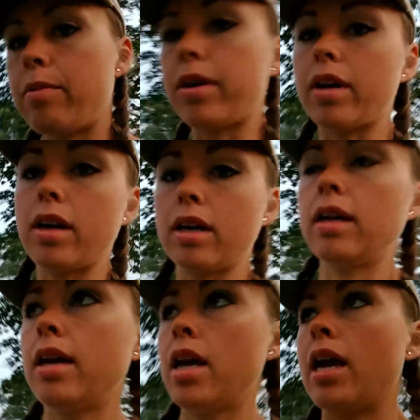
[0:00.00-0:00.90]
We're going to
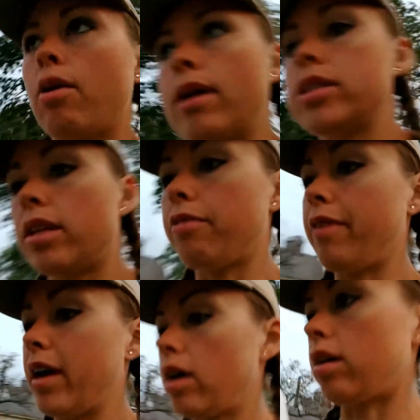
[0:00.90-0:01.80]
go out to the
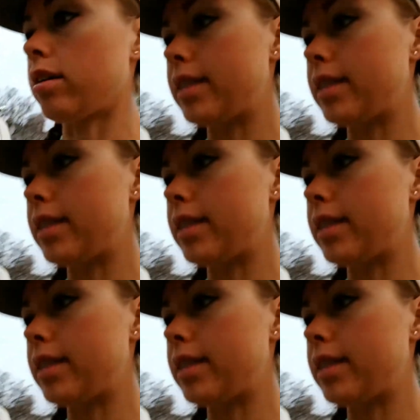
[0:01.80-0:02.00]
fair all